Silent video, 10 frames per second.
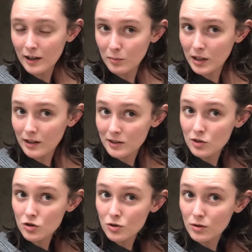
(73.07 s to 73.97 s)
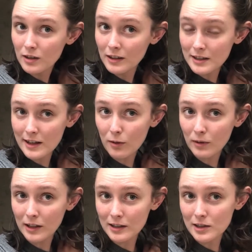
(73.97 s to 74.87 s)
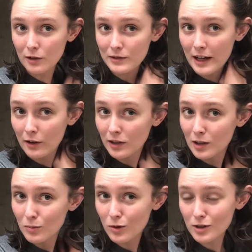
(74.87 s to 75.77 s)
and because it's short, it's not weighing itself down anymore,